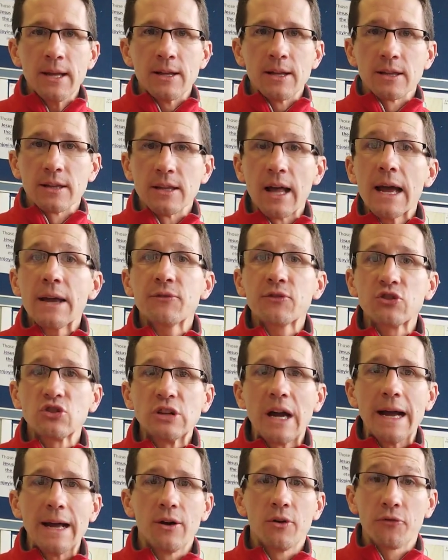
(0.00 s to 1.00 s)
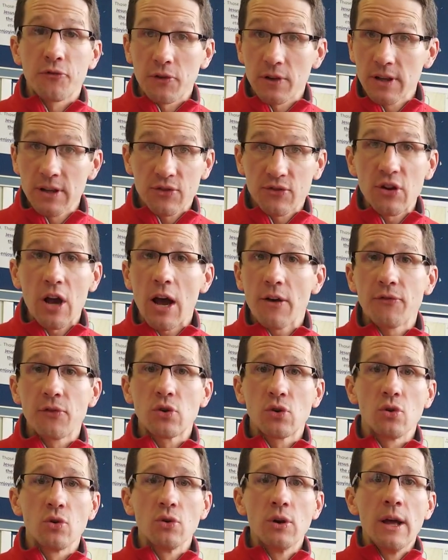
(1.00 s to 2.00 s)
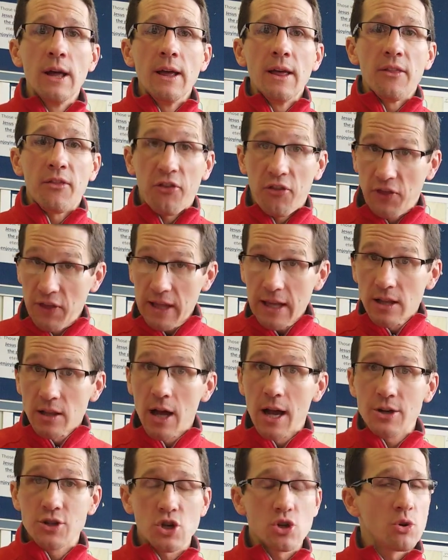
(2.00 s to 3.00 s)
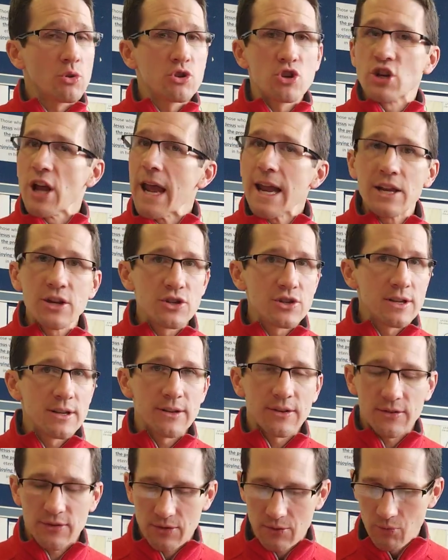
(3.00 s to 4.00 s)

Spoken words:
lifestyle, philosophical, theological changes.